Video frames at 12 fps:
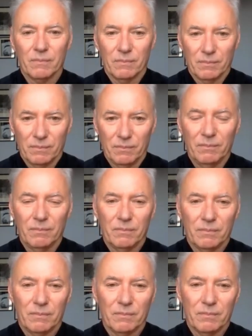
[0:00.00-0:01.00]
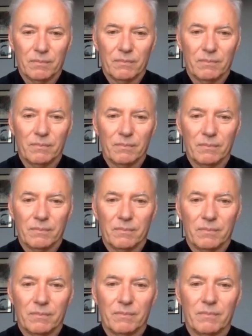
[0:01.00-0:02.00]

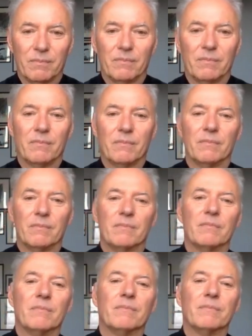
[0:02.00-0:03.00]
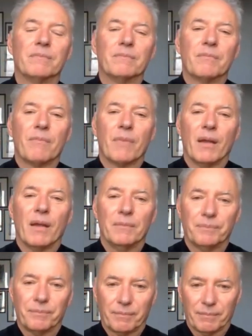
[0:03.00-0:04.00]

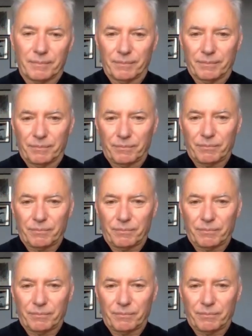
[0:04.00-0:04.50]
[no speech]